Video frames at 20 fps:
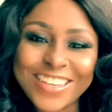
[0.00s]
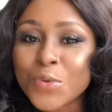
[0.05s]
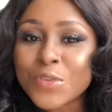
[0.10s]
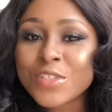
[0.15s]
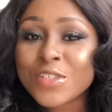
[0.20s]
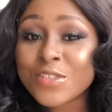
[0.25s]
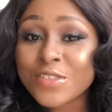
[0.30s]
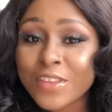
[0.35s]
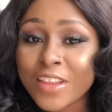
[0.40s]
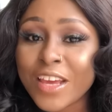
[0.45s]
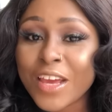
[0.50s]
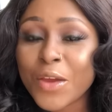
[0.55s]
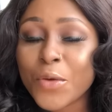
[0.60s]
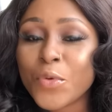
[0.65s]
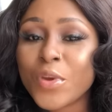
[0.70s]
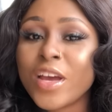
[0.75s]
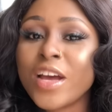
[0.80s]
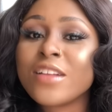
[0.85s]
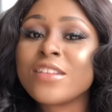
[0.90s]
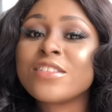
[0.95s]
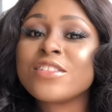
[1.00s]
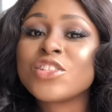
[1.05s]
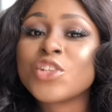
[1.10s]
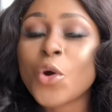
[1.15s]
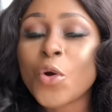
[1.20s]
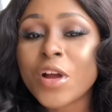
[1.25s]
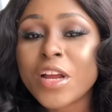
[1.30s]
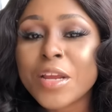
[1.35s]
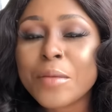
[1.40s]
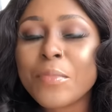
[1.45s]
Today we are
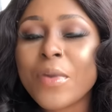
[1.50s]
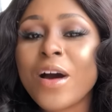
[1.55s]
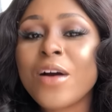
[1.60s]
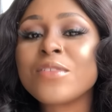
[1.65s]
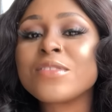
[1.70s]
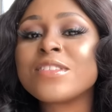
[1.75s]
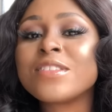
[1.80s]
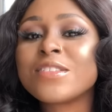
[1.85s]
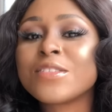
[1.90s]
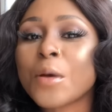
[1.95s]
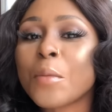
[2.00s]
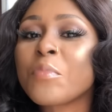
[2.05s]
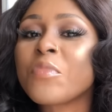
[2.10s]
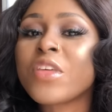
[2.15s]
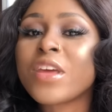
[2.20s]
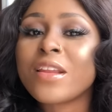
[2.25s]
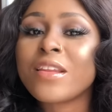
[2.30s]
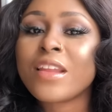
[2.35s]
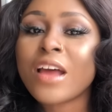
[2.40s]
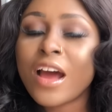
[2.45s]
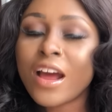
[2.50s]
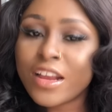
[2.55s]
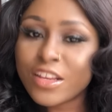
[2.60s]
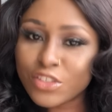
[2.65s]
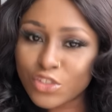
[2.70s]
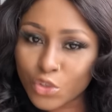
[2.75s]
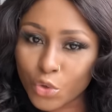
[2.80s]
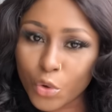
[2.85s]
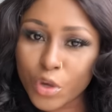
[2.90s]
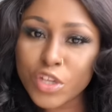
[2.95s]
talking about something that
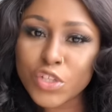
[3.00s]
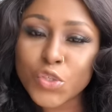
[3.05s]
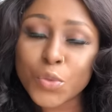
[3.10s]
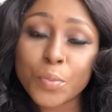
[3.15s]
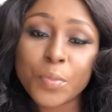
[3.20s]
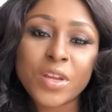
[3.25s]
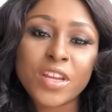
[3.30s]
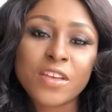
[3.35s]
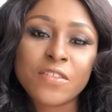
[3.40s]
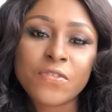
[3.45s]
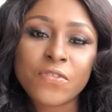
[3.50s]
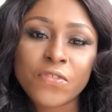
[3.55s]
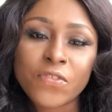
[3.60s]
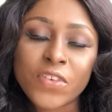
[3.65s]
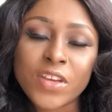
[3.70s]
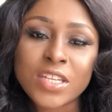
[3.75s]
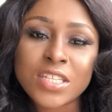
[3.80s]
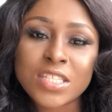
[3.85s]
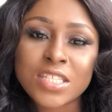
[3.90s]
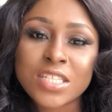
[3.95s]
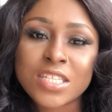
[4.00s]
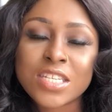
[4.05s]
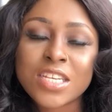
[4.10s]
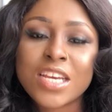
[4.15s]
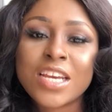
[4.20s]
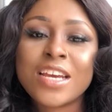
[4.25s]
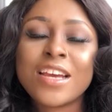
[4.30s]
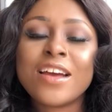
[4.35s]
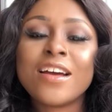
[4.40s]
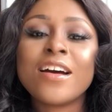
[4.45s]
is going to benefit
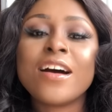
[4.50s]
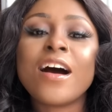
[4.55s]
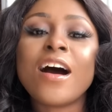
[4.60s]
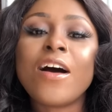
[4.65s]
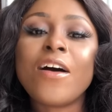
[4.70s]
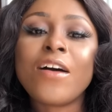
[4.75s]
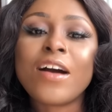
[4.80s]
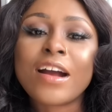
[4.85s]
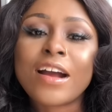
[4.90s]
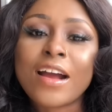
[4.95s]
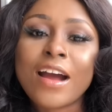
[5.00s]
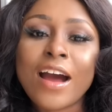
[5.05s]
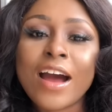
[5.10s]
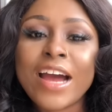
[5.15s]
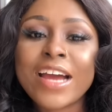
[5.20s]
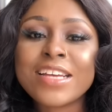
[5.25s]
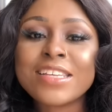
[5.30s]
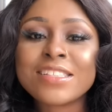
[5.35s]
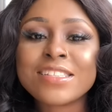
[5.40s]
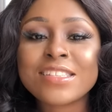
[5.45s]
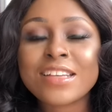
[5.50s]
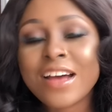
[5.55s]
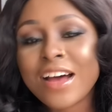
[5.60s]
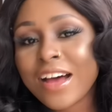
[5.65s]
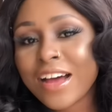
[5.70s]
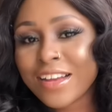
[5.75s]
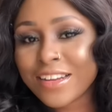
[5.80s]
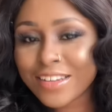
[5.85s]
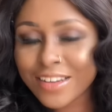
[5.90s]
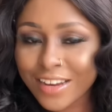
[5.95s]
our guys
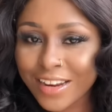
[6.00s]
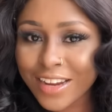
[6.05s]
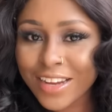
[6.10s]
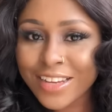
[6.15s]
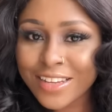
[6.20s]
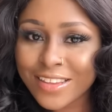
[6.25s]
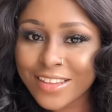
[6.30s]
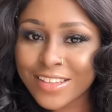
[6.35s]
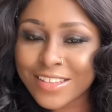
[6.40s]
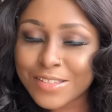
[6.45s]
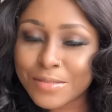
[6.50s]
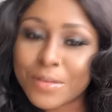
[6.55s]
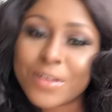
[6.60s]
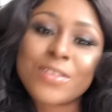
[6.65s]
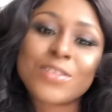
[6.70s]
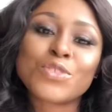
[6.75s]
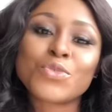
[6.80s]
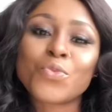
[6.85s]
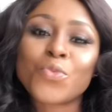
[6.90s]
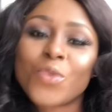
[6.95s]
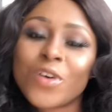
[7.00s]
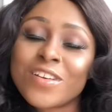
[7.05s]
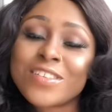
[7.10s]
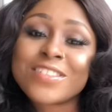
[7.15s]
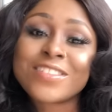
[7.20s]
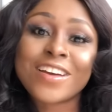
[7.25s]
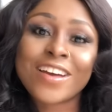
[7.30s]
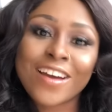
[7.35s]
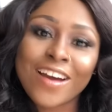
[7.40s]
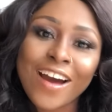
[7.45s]
and the ladies, because once
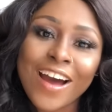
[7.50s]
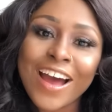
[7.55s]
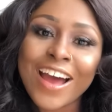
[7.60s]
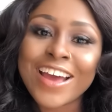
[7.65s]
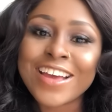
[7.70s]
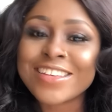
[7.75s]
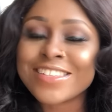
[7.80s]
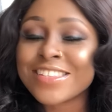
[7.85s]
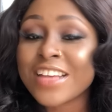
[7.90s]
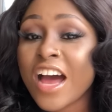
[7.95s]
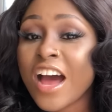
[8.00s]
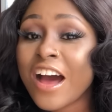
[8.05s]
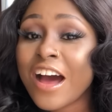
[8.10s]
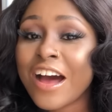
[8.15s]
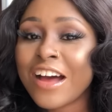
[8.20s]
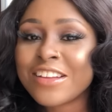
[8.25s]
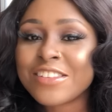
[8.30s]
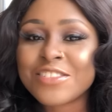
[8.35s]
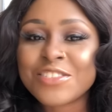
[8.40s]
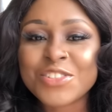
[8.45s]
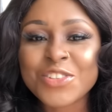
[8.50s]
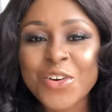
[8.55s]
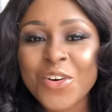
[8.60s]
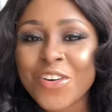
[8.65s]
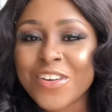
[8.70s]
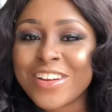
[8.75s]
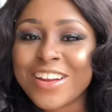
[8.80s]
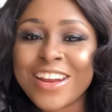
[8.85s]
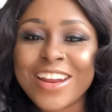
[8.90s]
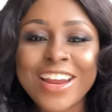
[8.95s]
the guys are
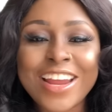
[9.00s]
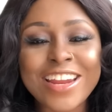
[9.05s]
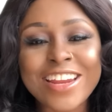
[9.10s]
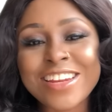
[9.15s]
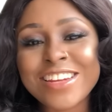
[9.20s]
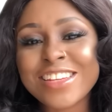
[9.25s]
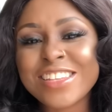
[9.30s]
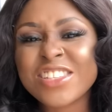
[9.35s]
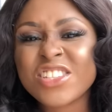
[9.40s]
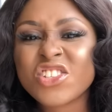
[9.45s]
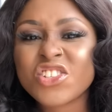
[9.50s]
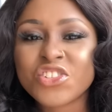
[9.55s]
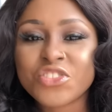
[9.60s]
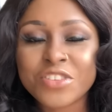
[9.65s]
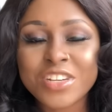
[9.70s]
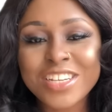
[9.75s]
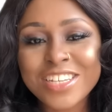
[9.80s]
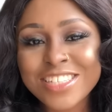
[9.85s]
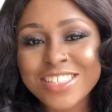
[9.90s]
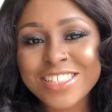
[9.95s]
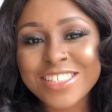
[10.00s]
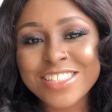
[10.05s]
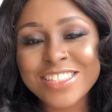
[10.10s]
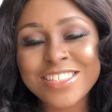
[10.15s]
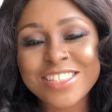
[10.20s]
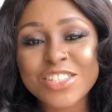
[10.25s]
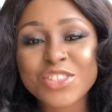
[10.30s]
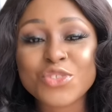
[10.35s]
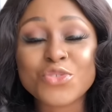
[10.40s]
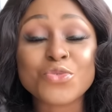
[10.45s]
done learning these tricks,
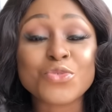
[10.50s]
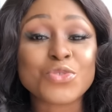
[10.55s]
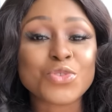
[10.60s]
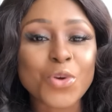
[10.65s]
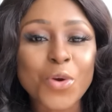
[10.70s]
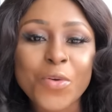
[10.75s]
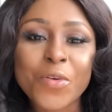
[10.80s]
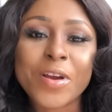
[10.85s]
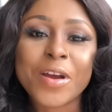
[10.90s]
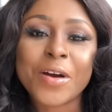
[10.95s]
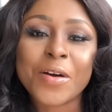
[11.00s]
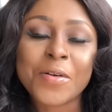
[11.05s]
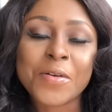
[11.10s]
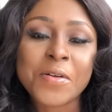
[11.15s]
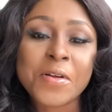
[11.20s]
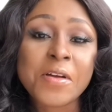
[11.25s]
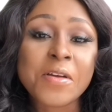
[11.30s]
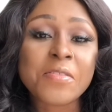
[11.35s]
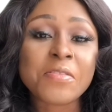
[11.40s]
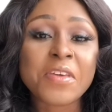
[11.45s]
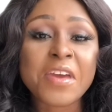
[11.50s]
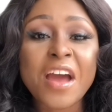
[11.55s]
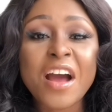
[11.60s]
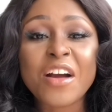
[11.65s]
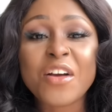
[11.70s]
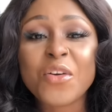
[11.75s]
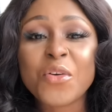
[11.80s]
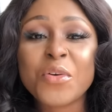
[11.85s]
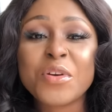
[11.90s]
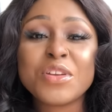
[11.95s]
this tutorial, they are
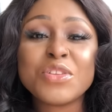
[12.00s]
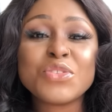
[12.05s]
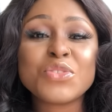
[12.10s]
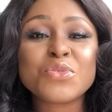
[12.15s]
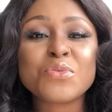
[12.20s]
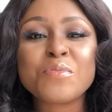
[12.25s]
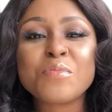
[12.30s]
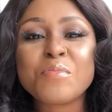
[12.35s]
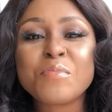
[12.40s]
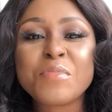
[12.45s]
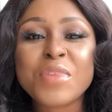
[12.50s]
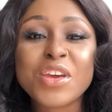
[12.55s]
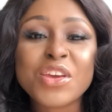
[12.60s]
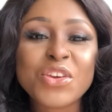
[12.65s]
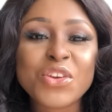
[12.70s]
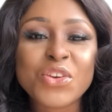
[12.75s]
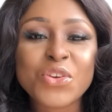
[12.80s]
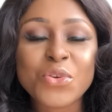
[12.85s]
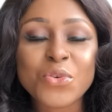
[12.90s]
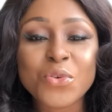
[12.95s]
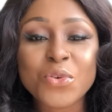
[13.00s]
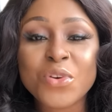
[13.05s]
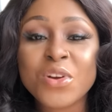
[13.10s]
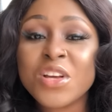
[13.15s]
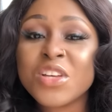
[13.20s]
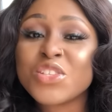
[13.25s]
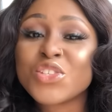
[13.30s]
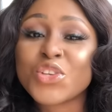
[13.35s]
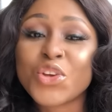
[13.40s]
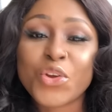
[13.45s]
going to make you
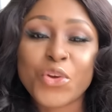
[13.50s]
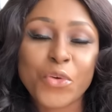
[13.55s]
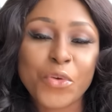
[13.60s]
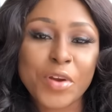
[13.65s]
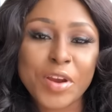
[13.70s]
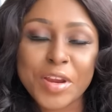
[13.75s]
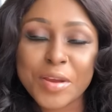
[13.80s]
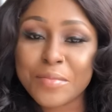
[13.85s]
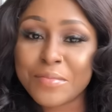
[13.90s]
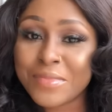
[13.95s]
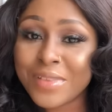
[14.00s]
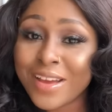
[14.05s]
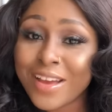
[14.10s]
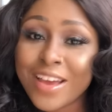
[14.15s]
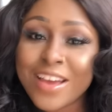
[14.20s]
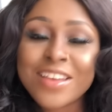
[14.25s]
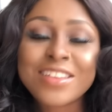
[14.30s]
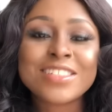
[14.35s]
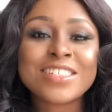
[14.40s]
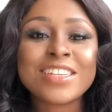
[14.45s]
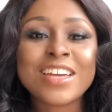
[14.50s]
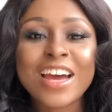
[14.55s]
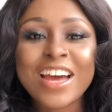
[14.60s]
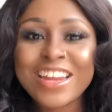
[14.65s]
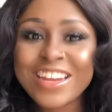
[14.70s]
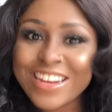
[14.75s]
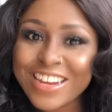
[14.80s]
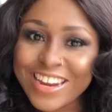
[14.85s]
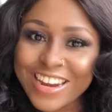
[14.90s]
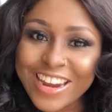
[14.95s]
scream their
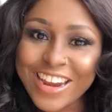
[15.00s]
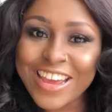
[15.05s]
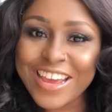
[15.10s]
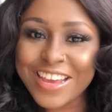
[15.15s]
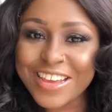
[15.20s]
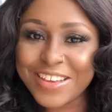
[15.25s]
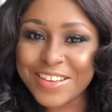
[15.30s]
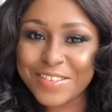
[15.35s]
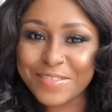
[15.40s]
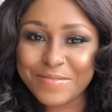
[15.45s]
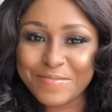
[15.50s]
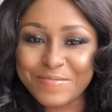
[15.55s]
name.